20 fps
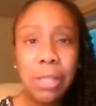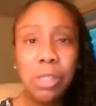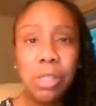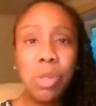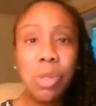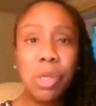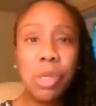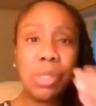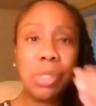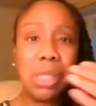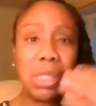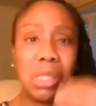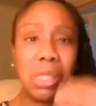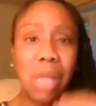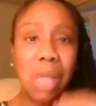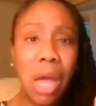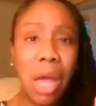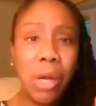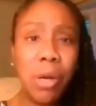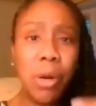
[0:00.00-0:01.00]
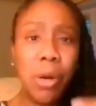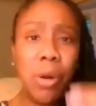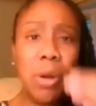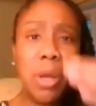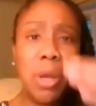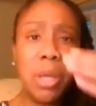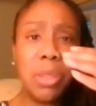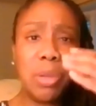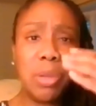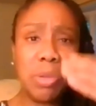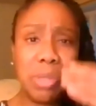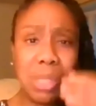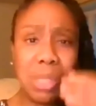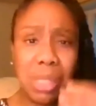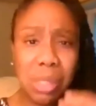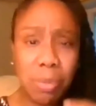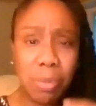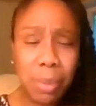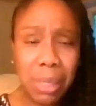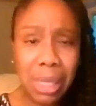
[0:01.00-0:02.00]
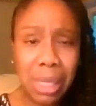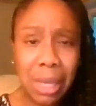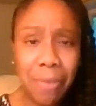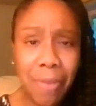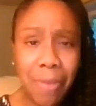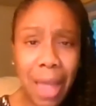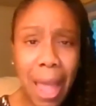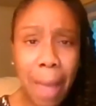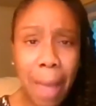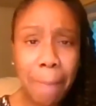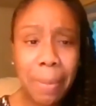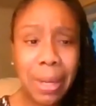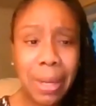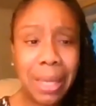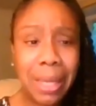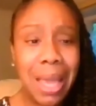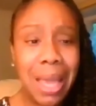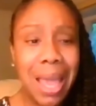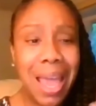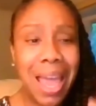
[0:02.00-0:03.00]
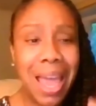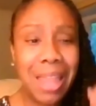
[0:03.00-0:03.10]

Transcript: So there's dishonor, there's disbelief happening.